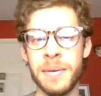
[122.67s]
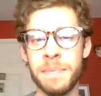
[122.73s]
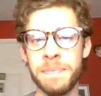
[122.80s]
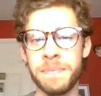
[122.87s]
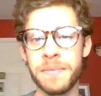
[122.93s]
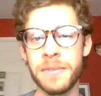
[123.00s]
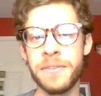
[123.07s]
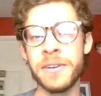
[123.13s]

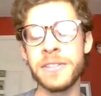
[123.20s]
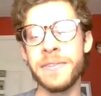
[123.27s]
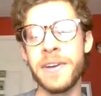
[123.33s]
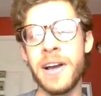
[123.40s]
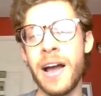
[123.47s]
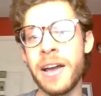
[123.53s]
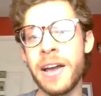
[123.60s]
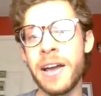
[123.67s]
Um, first of
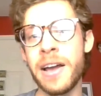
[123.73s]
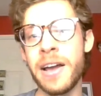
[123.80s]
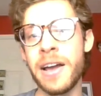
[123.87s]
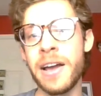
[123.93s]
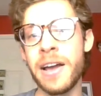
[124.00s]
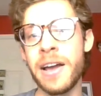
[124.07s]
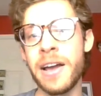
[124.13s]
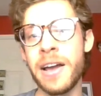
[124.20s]
all, I, I,
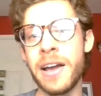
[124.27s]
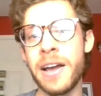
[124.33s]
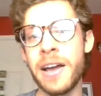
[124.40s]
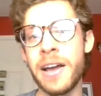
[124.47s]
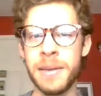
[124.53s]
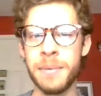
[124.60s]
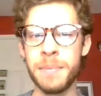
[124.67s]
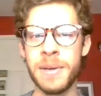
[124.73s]
could already
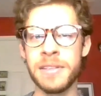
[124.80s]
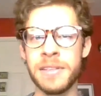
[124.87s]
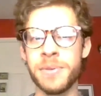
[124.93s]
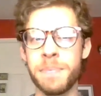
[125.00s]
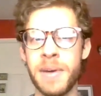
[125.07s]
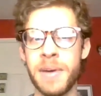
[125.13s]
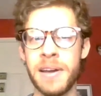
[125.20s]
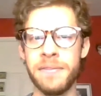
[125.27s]
tell through my
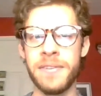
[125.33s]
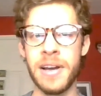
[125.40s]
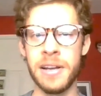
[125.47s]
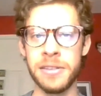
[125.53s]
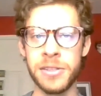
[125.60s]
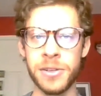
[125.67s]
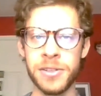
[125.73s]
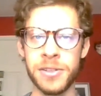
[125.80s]
emails with my
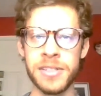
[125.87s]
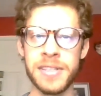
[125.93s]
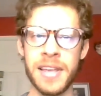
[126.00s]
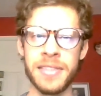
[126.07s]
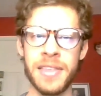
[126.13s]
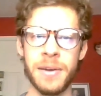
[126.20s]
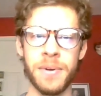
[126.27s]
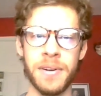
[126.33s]

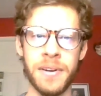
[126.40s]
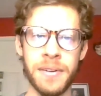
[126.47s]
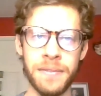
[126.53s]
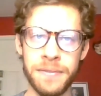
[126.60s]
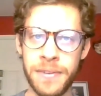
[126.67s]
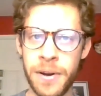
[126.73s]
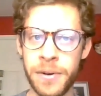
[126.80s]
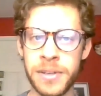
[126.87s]
advisors that they
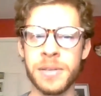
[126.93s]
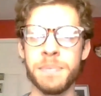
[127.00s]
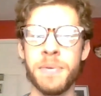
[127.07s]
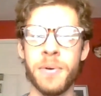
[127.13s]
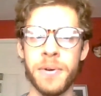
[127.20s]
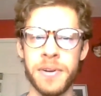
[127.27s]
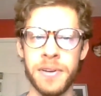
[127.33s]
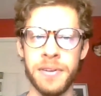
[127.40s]
were very
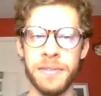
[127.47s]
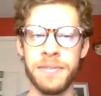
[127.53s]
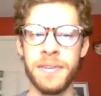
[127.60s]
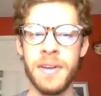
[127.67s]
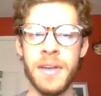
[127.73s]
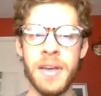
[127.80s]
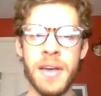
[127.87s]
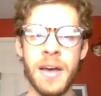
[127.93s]

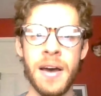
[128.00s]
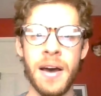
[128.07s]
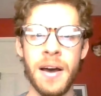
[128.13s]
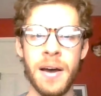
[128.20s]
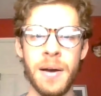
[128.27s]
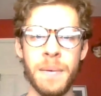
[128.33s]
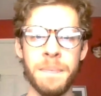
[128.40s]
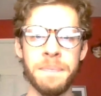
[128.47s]
supportive,
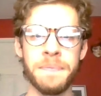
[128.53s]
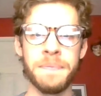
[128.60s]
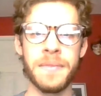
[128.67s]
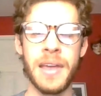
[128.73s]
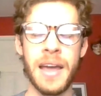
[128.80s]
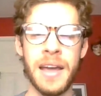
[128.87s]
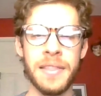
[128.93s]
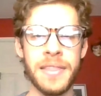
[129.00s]
um,
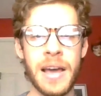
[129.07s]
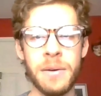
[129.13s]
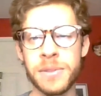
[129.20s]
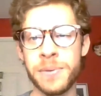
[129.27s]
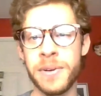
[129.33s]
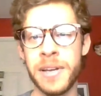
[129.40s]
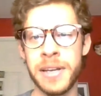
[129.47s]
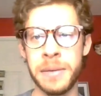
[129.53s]
and that
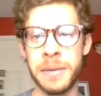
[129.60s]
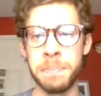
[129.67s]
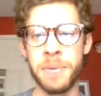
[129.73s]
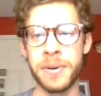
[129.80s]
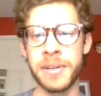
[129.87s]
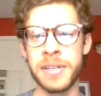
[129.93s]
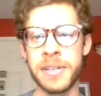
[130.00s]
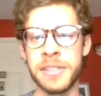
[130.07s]
was really an
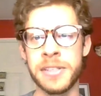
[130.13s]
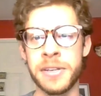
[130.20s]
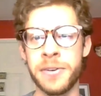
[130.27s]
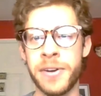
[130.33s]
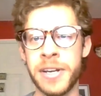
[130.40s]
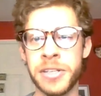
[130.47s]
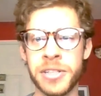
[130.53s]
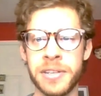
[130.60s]
important
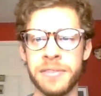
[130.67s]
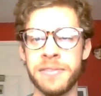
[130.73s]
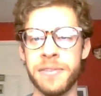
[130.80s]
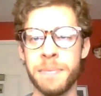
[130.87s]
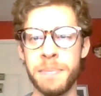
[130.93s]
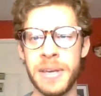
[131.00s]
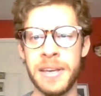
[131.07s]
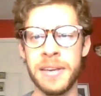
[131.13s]
consideration
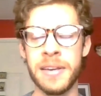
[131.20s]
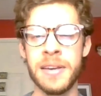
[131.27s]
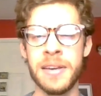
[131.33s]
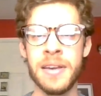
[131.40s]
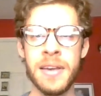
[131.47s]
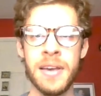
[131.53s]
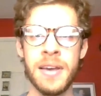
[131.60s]
for me.